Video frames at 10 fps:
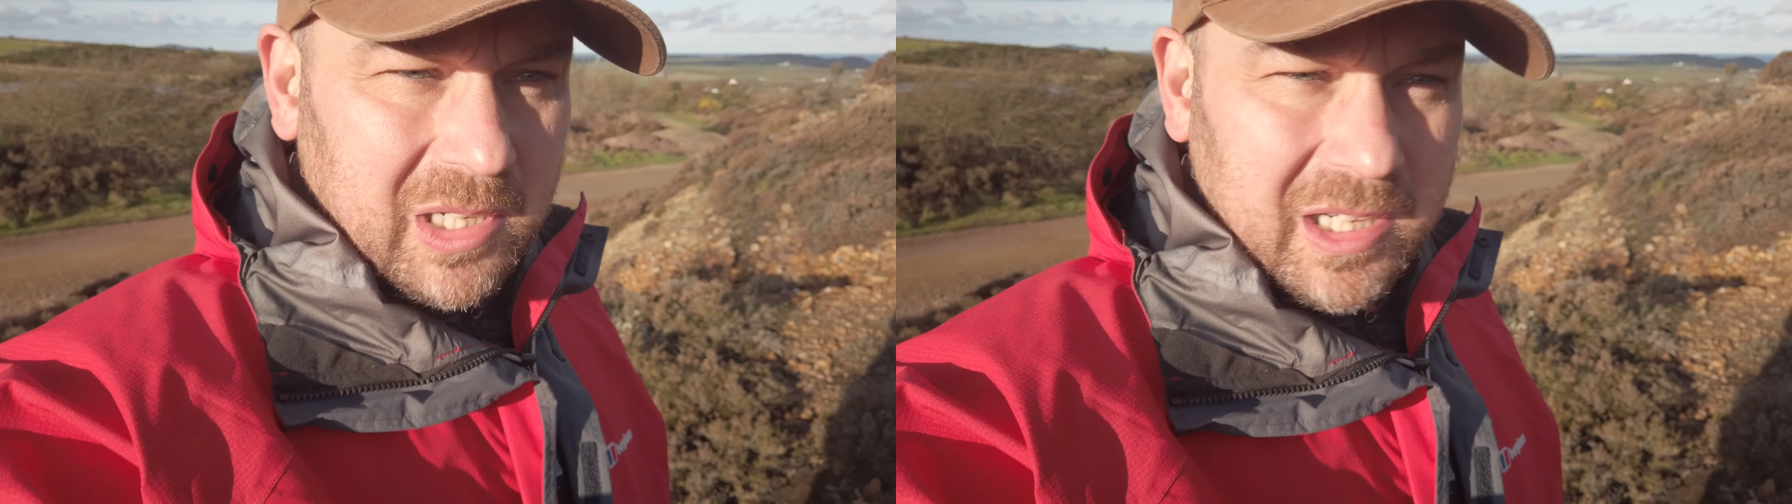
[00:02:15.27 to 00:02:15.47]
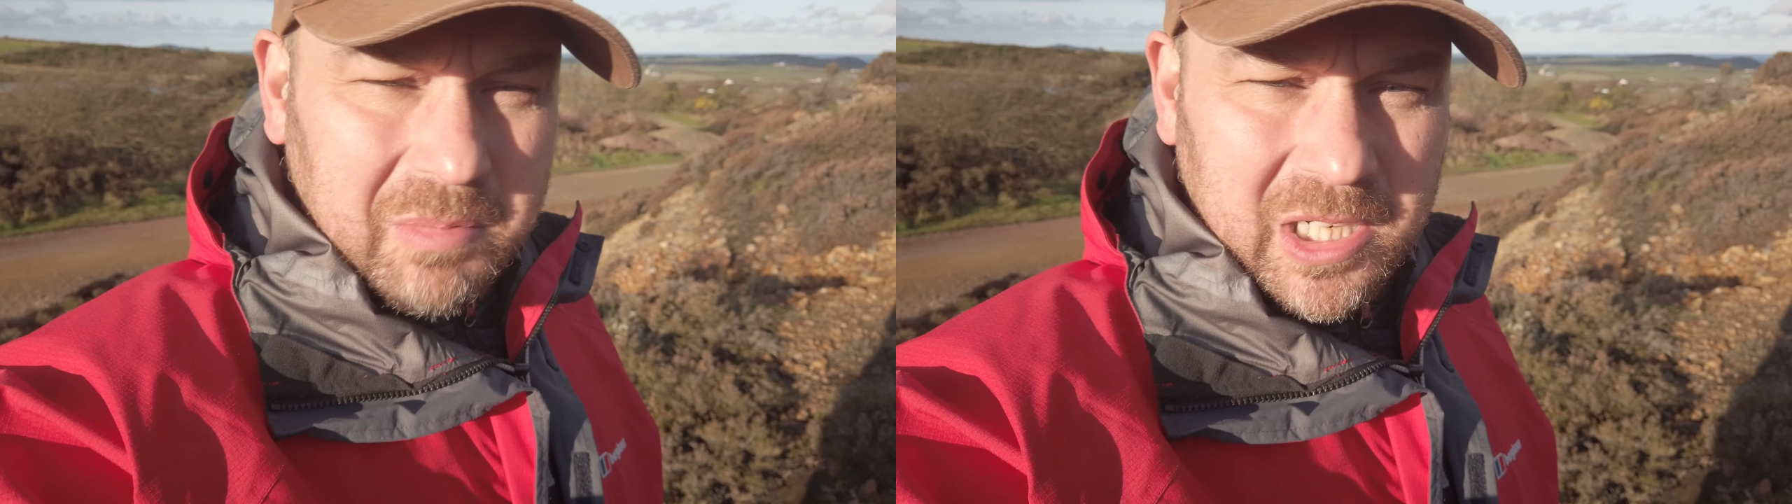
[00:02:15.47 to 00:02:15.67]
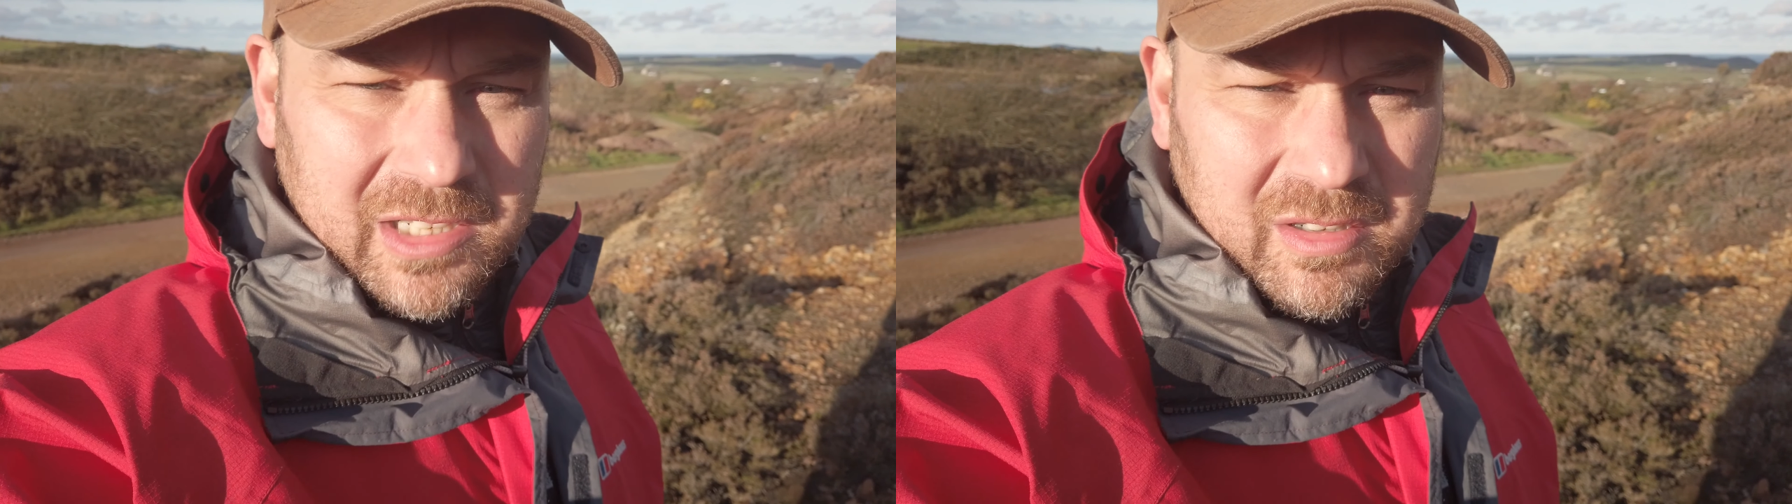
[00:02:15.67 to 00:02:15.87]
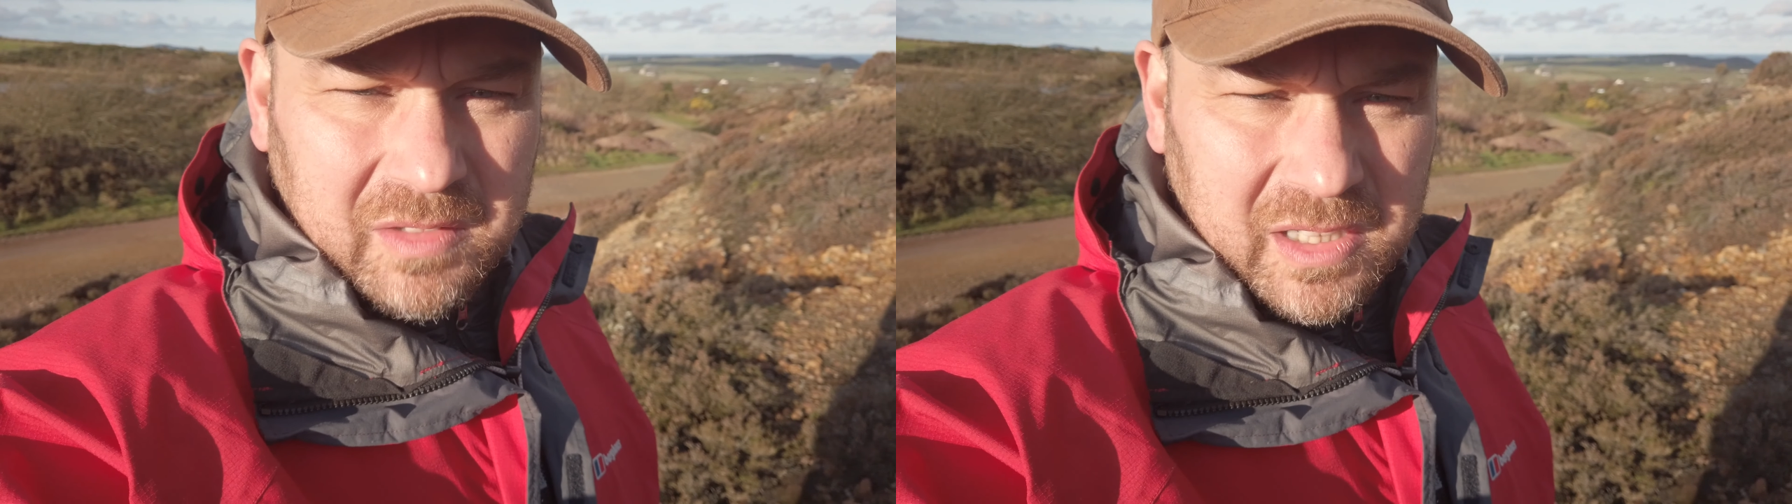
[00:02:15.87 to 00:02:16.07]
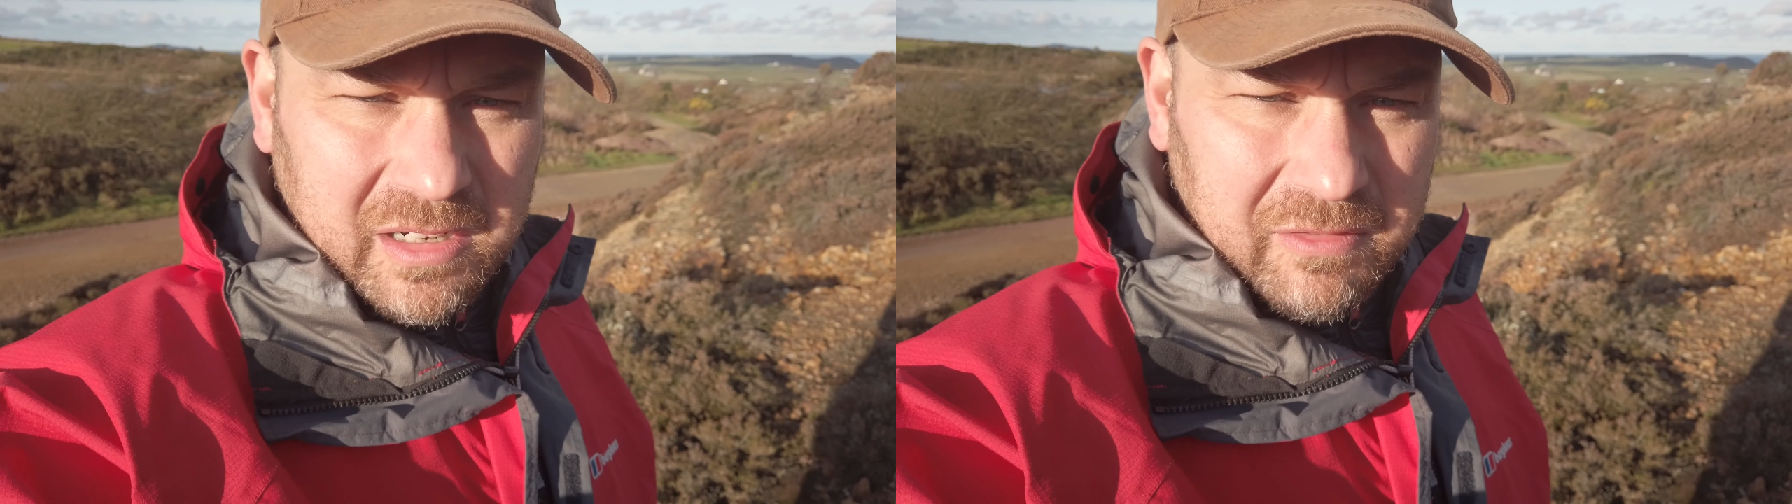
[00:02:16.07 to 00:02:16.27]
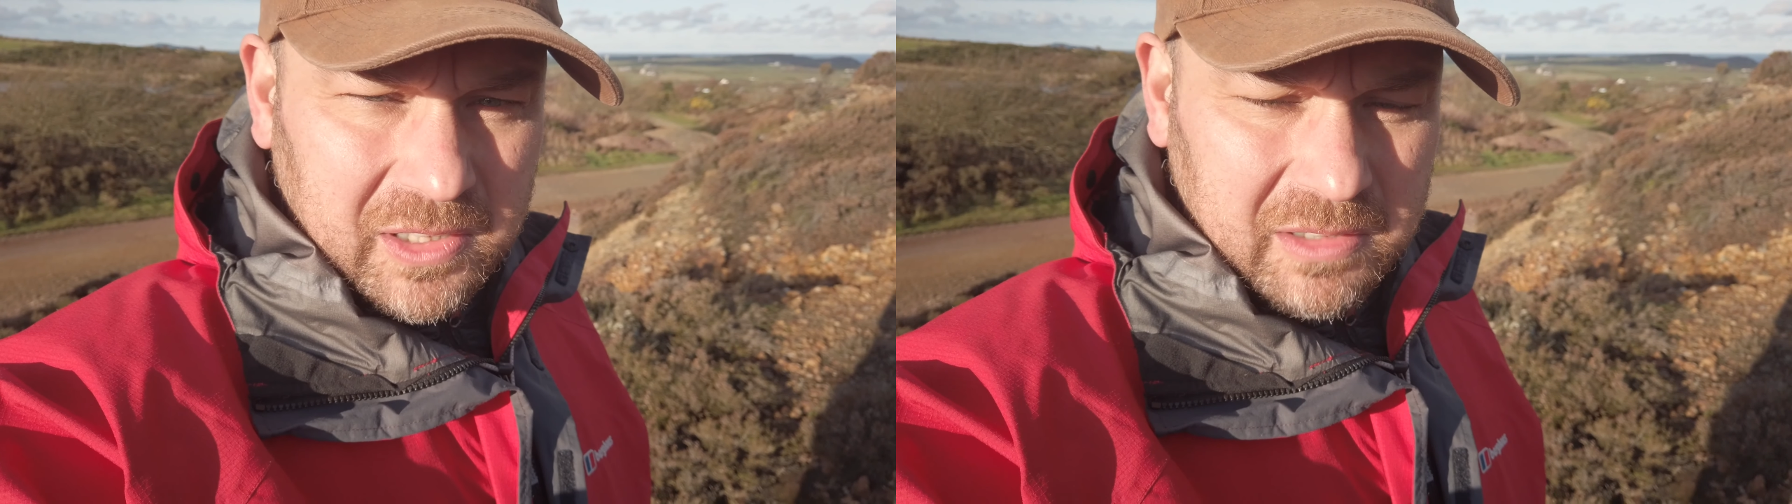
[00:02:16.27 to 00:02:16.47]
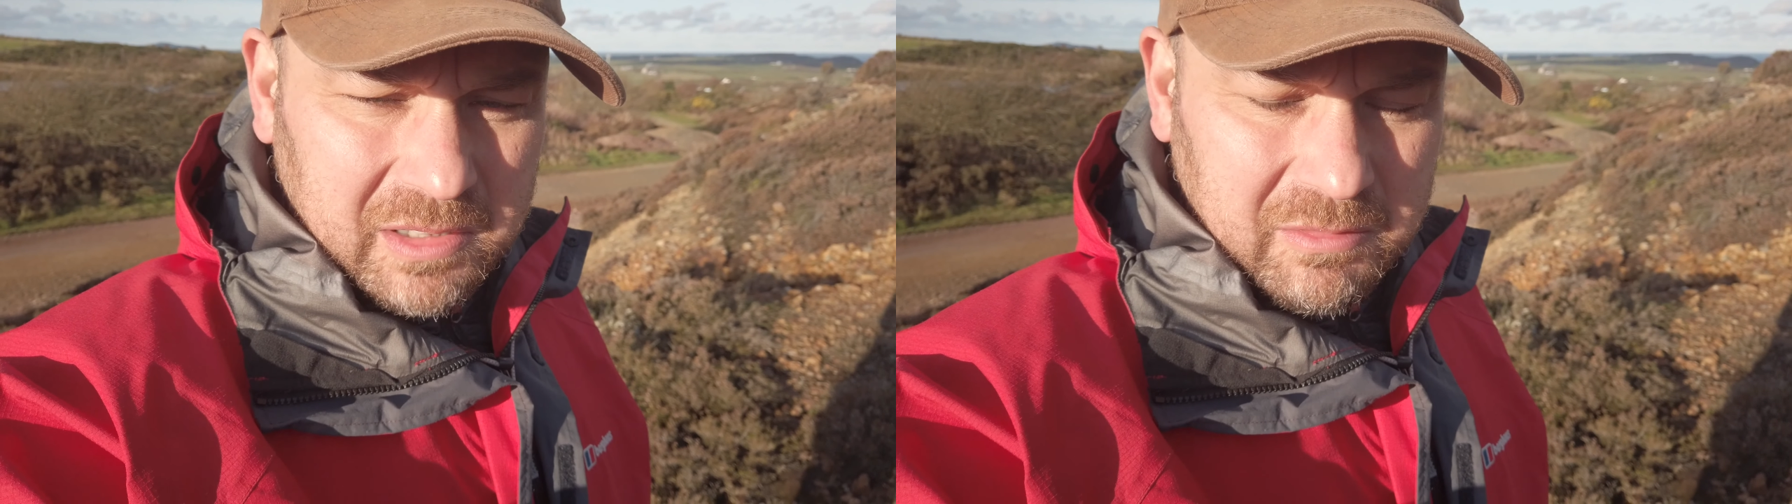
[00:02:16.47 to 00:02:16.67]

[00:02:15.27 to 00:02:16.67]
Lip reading: by the picture of the iPhone,